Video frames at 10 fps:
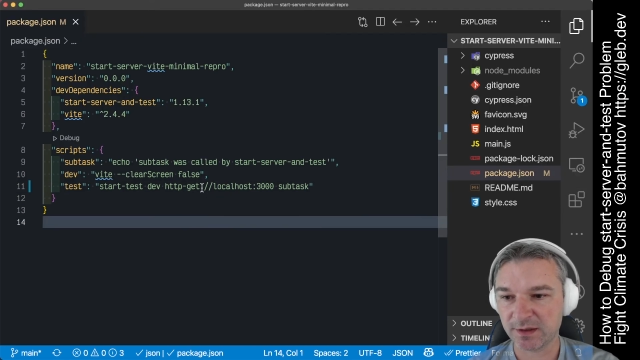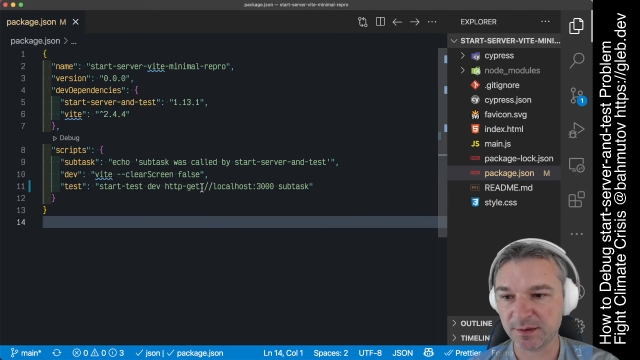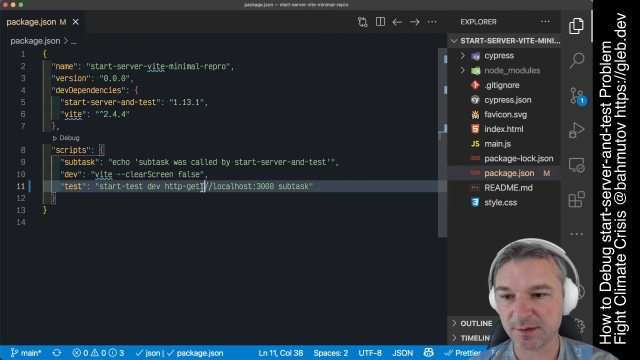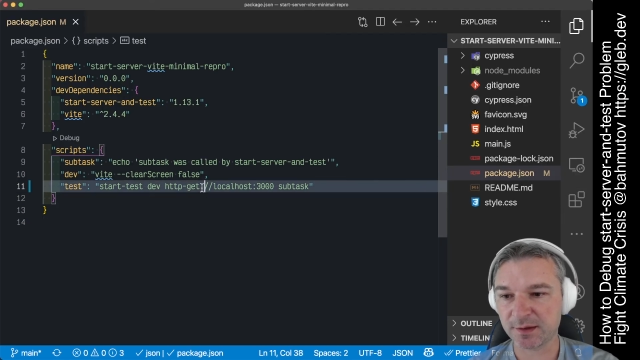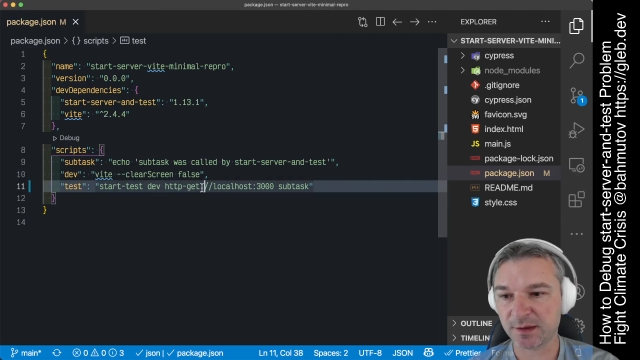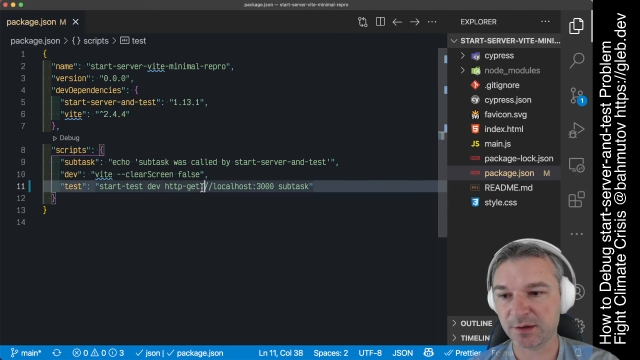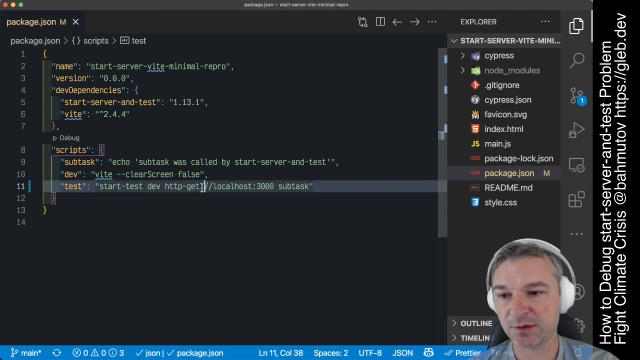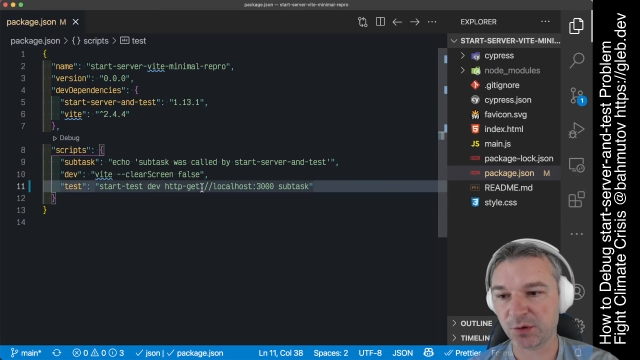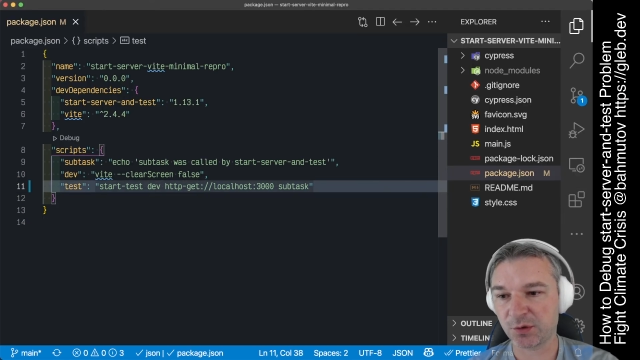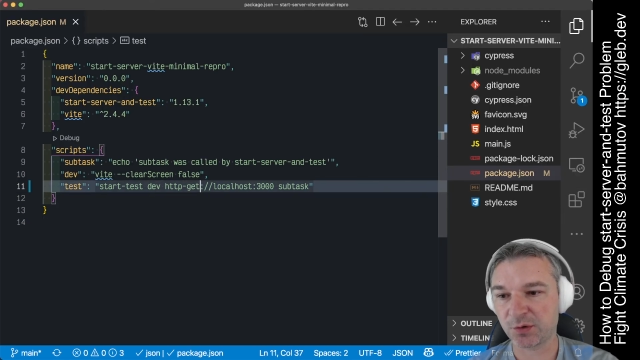
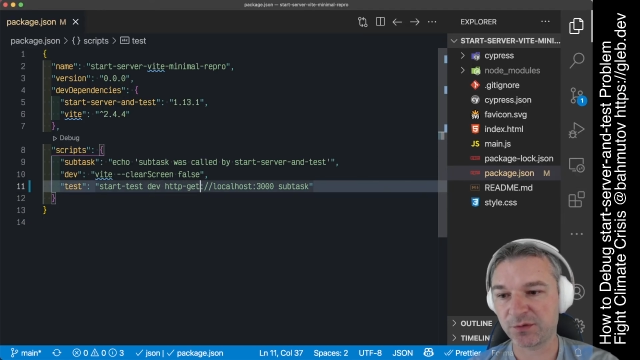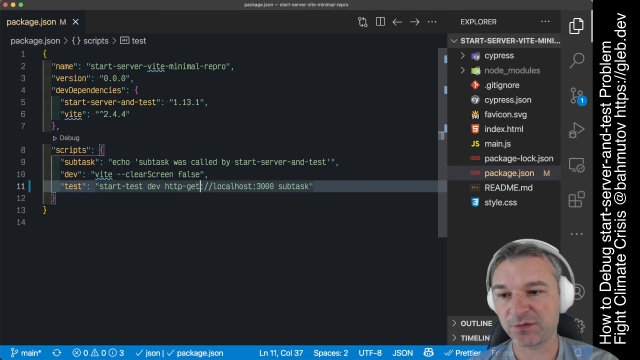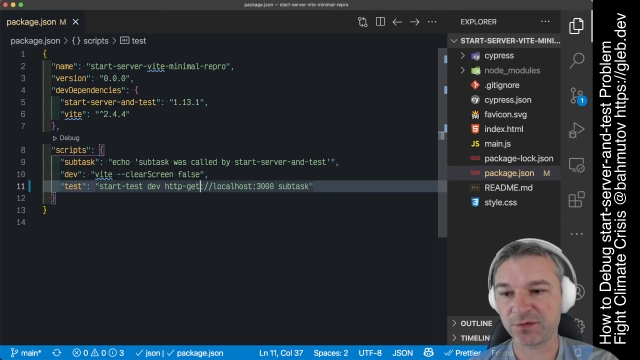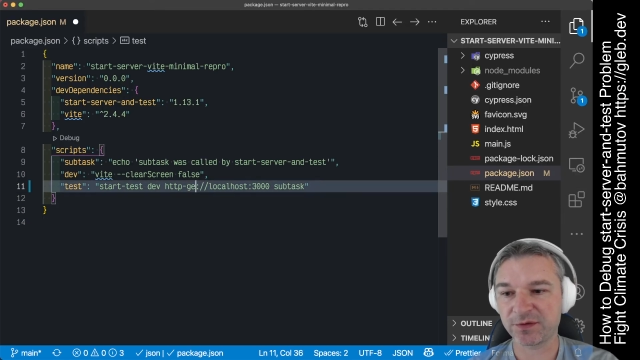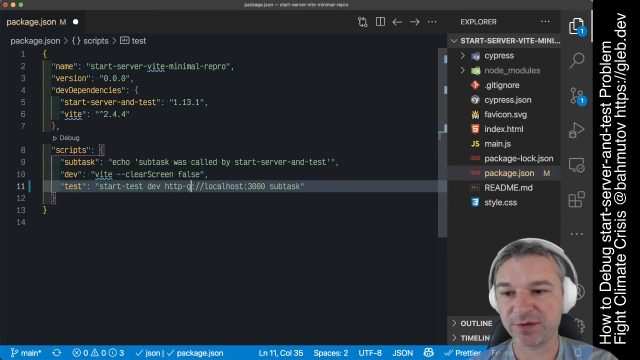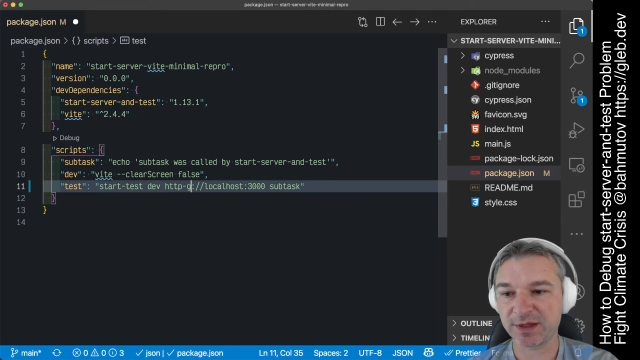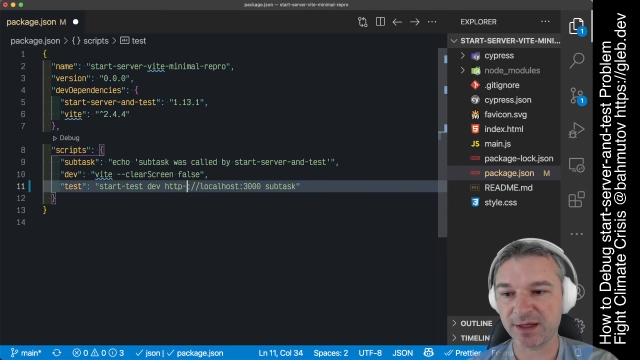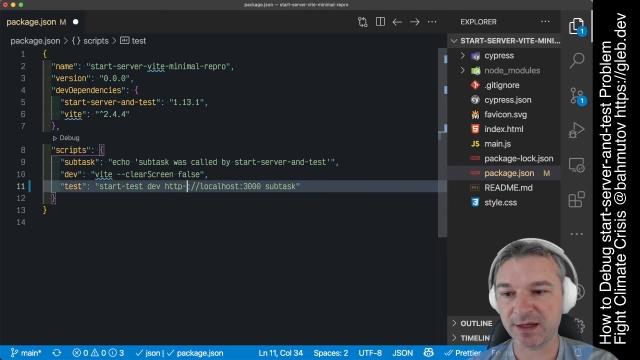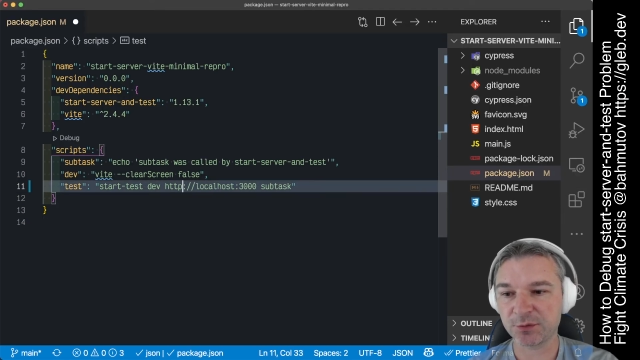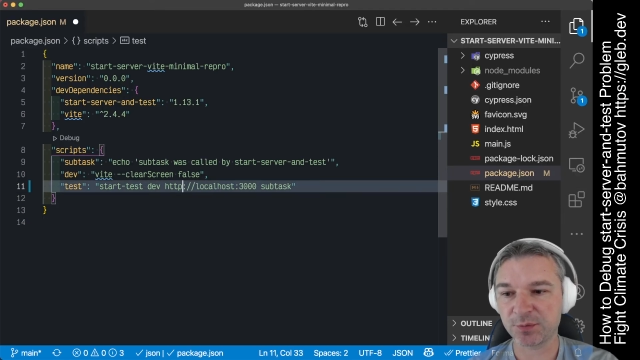Instead of the
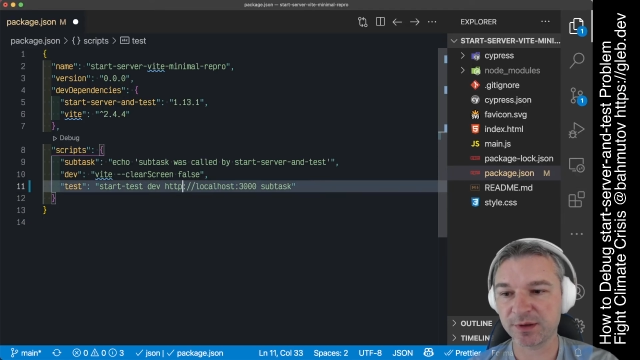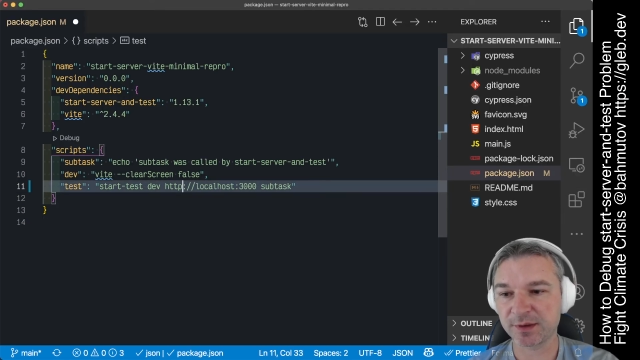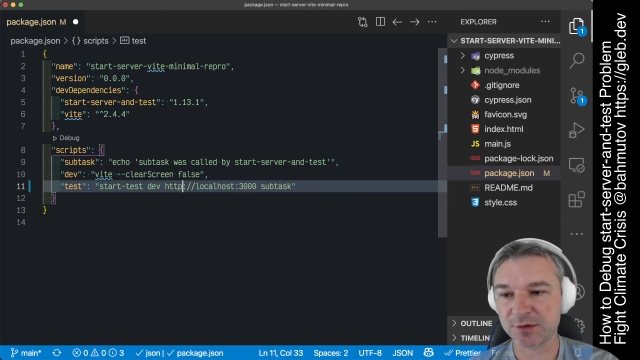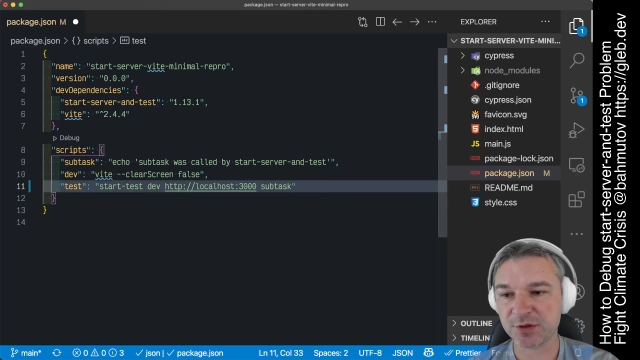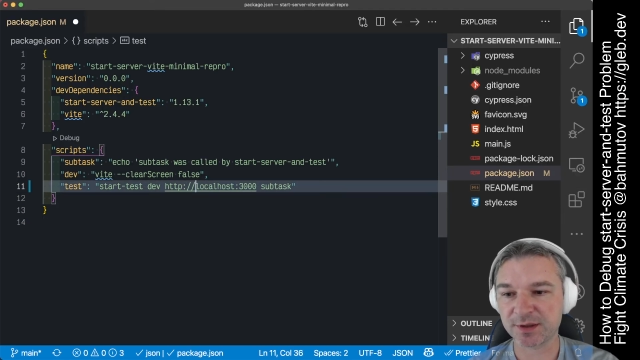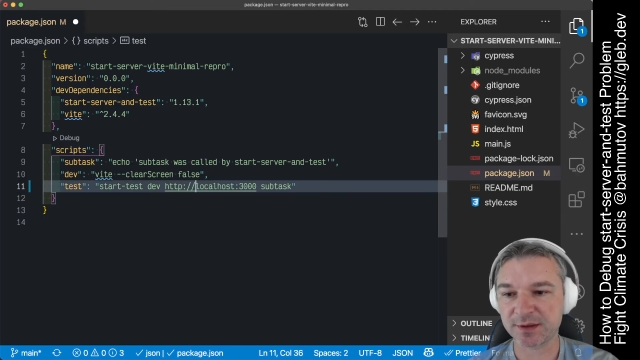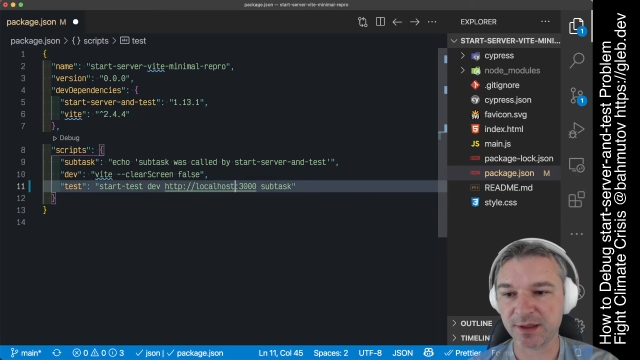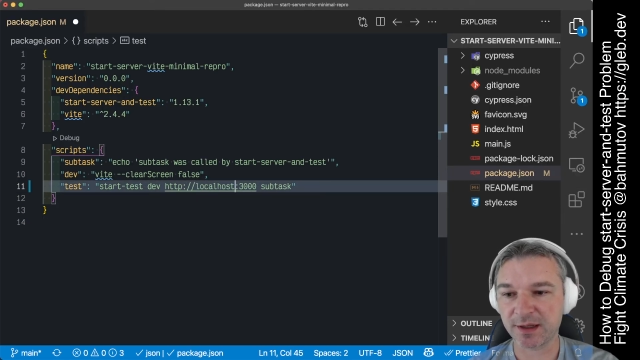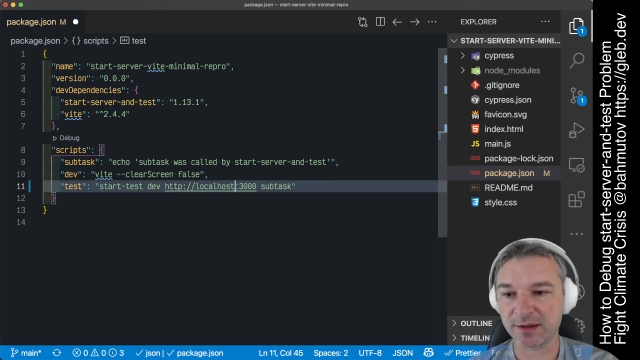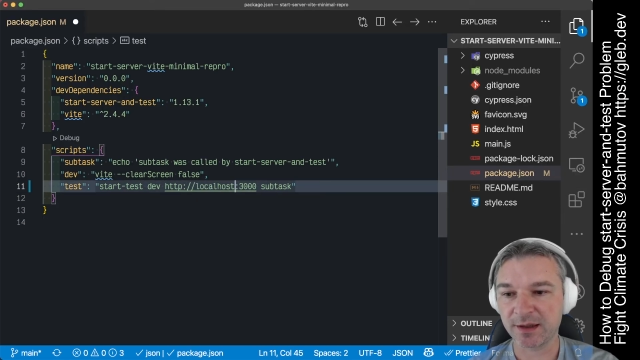get, we'll just
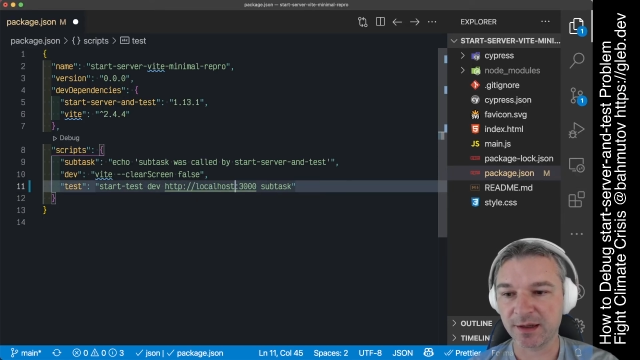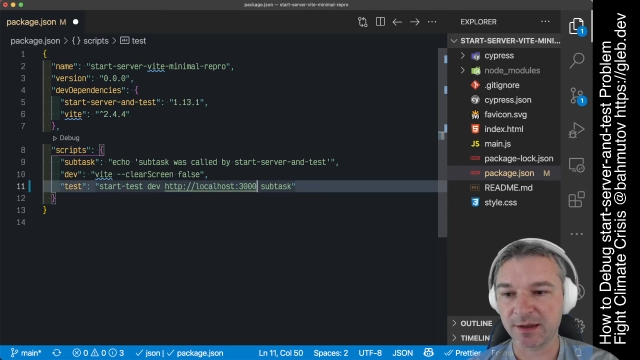say